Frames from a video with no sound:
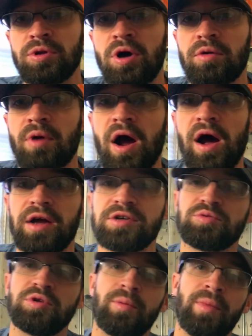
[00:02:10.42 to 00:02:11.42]
long ride
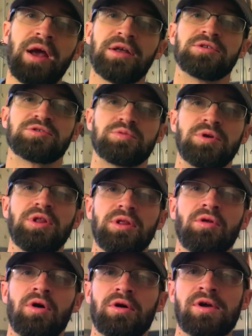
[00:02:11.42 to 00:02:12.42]
because when you're making those really
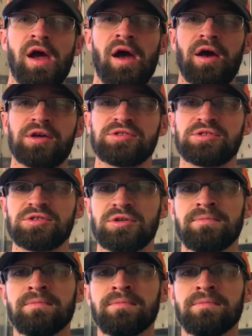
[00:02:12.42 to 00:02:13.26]
long casts,